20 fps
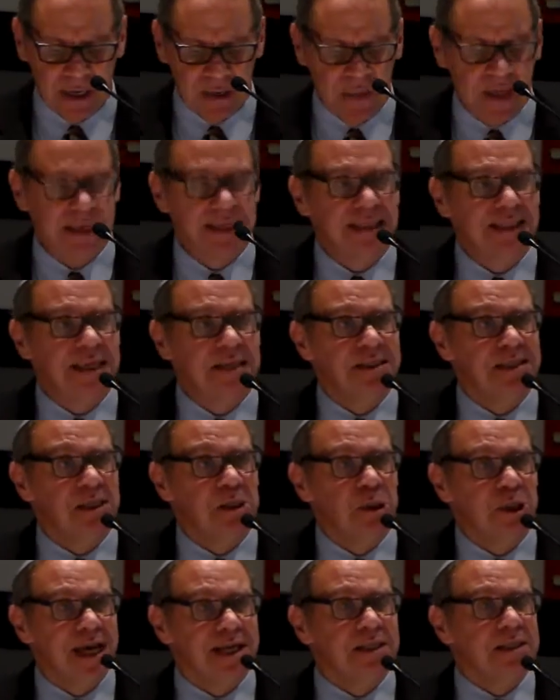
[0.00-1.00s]
And they
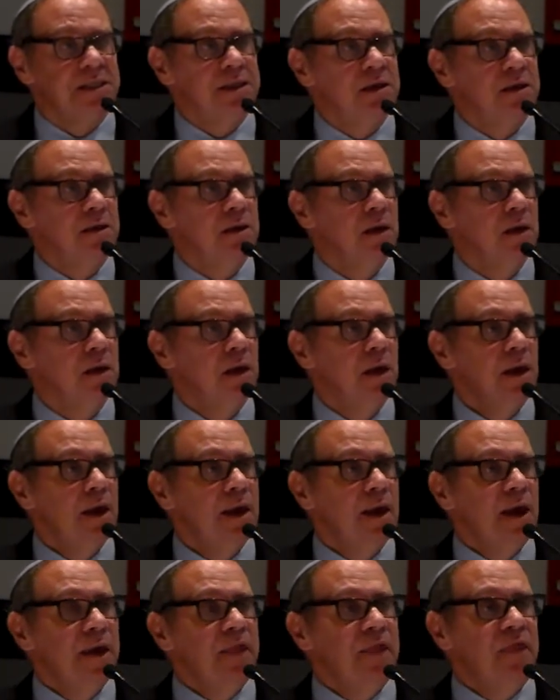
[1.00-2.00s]
suggested
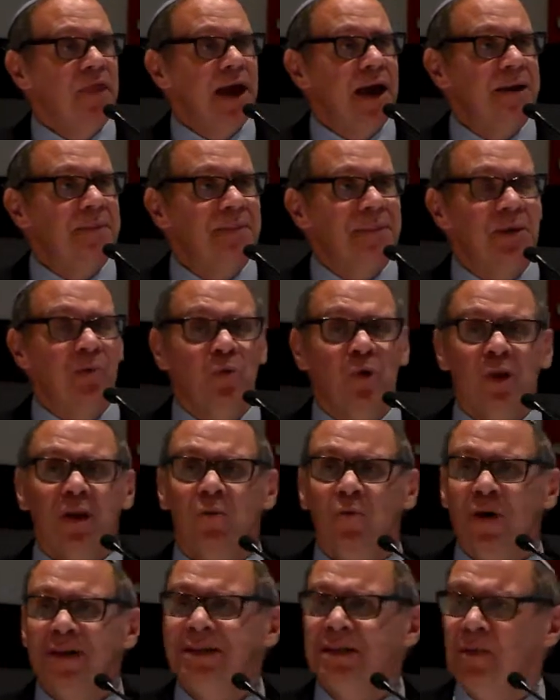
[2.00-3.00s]
that it really
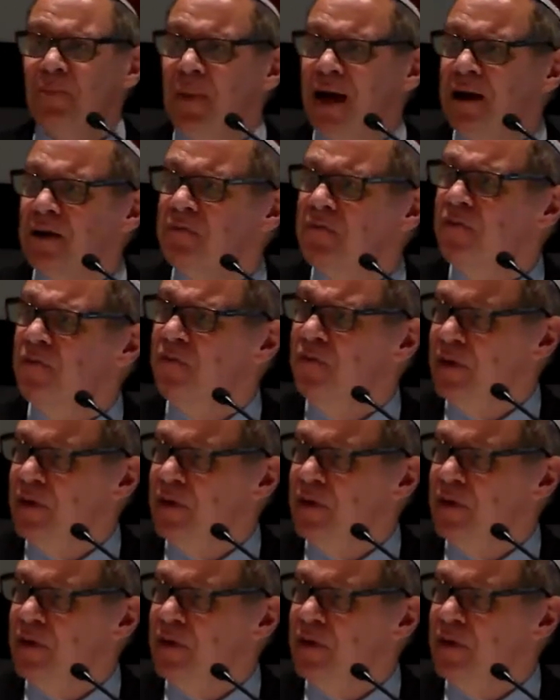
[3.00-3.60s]
wasn't about a